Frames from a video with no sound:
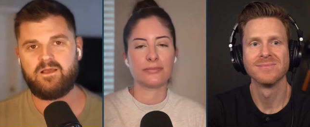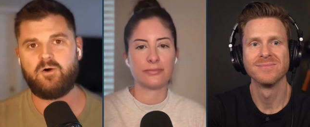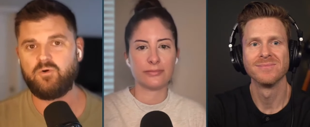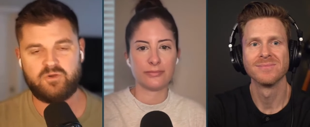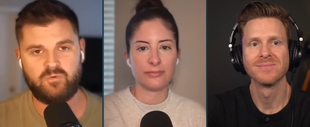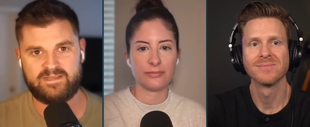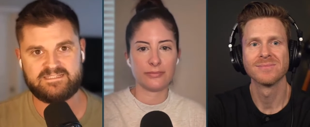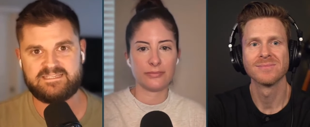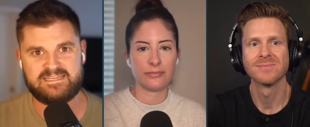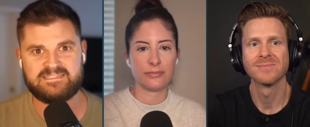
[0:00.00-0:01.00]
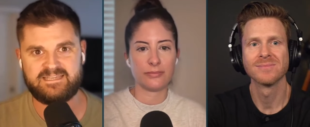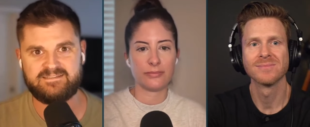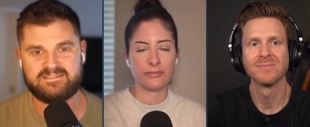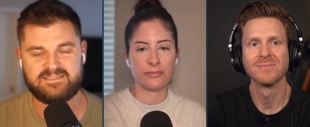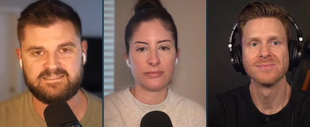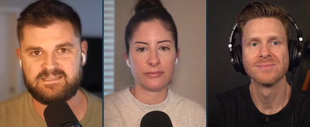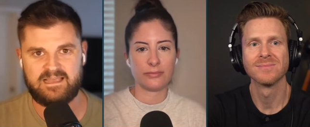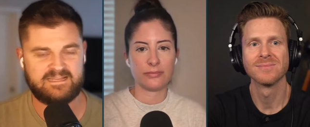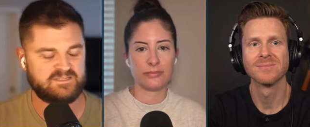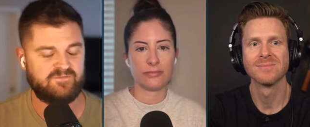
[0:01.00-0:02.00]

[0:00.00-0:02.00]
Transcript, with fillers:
Speaker 1: altcoin season since last